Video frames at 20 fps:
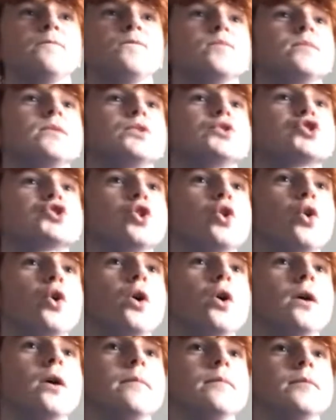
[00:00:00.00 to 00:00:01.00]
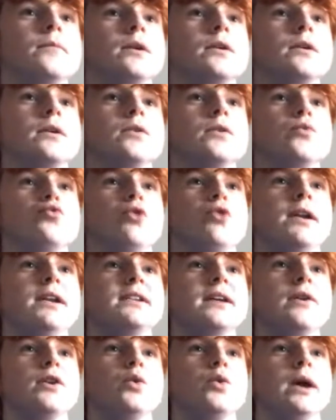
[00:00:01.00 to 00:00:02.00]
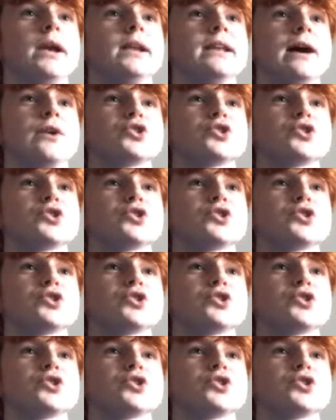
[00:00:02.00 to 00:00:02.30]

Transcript: Shaw. Running down the wing now.